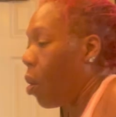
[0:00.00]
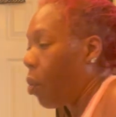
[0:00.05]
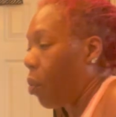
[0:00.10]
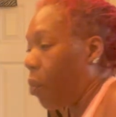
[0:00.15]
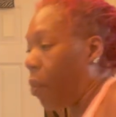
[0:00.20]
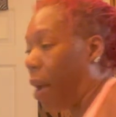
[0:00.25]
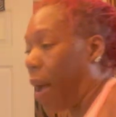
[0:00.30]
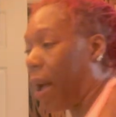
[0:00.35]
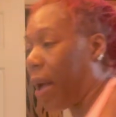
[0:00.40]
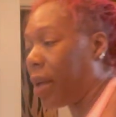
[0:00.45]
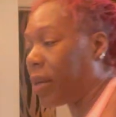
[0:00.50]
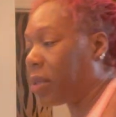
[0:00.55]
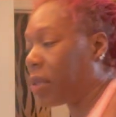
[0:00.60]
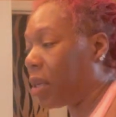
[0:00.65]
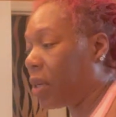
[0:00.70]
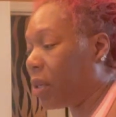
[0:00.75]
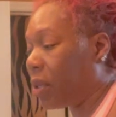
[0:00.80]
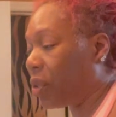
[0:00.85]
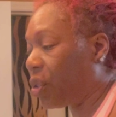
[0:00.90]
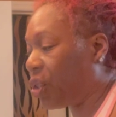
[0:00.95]
Rise
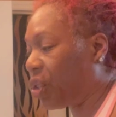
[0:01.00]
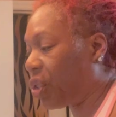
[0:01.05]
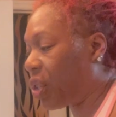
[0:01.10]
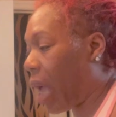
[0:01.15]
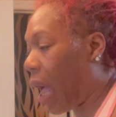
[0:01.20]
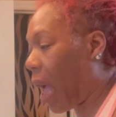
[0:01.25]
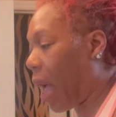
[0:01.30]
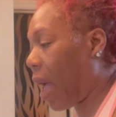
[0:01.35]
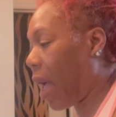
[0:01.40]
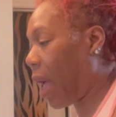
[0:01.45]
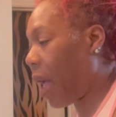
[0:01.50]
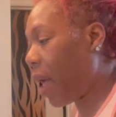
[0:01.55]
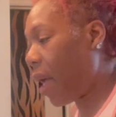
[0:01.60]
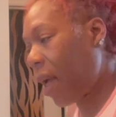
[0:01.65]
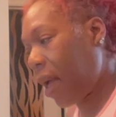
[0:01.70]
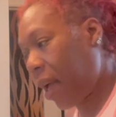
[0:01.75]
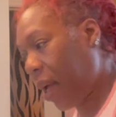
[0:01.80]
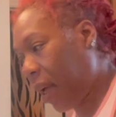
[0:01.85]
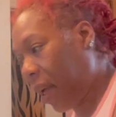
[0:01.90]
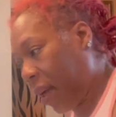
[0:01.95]
and
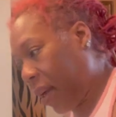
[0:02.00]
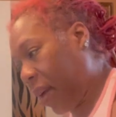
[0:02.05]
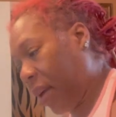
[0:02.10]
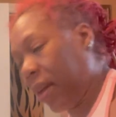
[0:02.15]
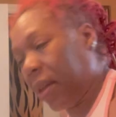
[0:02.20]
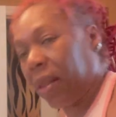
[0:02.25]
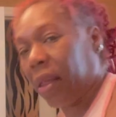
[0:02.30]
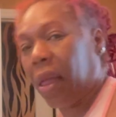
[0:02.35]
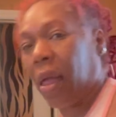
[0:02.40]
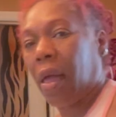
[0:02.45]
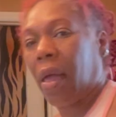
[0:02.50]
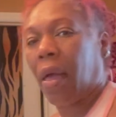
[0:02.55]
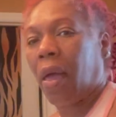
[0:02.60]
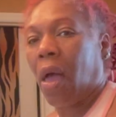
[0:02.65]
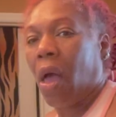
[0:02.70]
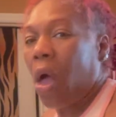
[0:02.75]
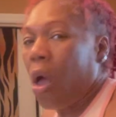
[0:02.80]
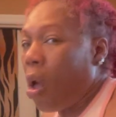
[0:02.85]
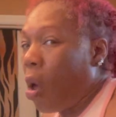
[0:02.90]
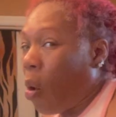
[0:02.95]
shine.
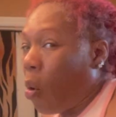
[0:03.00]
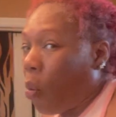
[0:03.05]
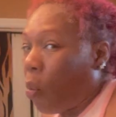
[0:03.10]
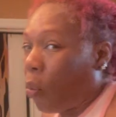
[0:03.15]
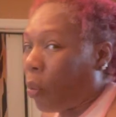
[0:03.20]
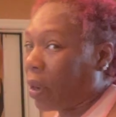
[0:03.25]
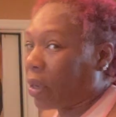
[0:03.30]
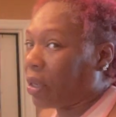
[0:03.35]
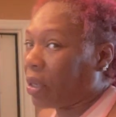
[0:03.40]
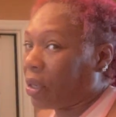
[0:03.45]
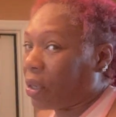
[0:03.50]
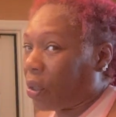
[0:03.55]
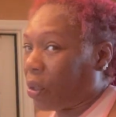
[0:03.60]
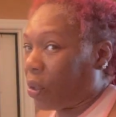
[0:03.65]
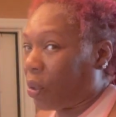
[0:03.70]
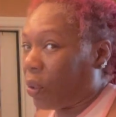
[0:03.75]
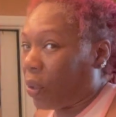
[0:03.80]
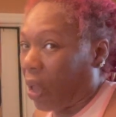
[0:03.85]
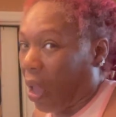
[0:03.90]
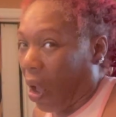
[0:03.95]
What to
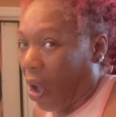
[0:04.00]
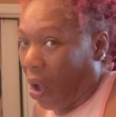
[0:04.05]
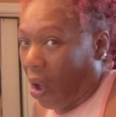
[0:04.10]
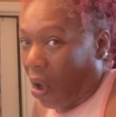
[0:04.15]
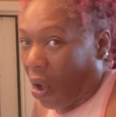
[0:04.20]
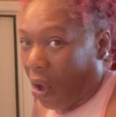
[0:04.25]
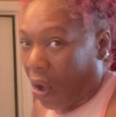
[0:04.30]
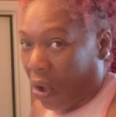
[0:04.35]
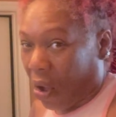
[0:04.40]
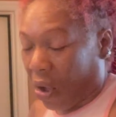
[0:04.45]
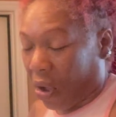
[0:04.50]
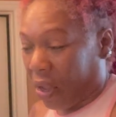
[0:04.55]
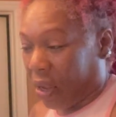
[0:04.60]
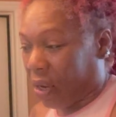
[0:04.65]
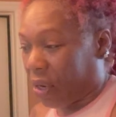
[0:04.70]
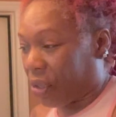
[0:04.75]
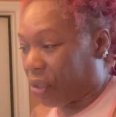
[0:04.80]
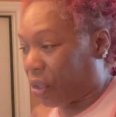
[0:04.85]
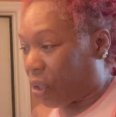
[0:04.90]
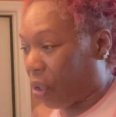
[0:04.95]
do, y'all?
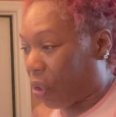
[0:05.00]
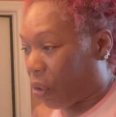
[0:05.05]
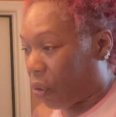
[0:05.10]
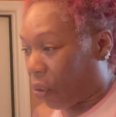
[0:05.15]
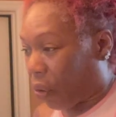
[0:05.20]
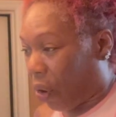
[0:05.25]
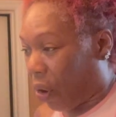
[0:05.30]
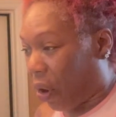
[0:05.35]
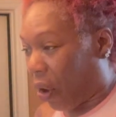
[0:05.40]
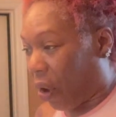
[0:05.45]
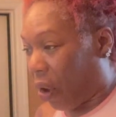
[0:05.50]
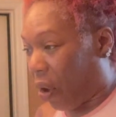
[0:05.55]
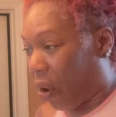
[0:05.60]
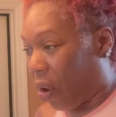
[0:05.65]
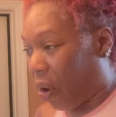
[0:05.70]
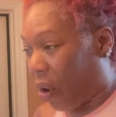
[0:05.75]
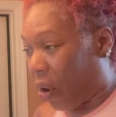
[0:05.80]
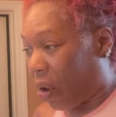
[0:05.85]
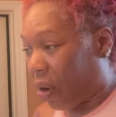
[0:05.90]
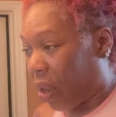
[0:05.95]
It's your
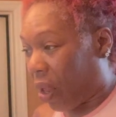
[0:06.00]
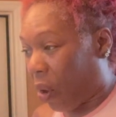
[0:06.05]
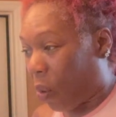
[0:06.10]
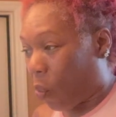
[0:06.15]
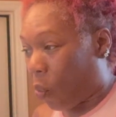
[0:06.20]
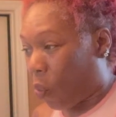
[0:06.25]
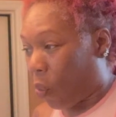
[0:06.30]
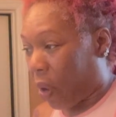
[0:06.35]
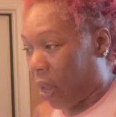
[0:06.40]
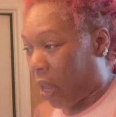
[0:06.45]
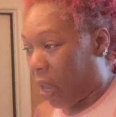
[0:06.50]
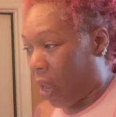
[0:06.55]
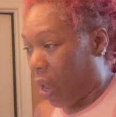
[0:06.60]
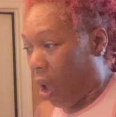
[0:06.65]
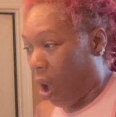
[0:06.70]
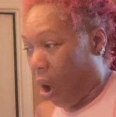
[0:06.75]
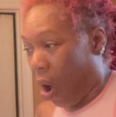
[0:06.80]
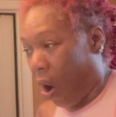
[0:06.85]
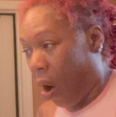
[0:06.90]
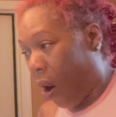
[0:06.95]
girl, and we
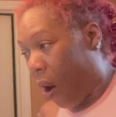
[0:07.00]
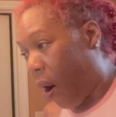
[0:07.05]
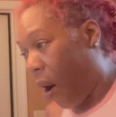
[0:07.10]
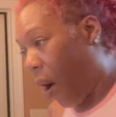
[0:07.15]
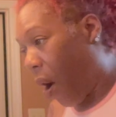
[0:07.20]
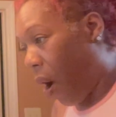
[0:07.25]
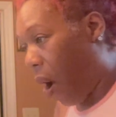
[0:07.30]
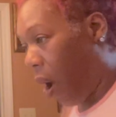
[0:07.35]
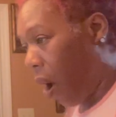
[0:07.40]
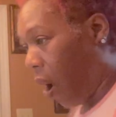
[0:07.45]
are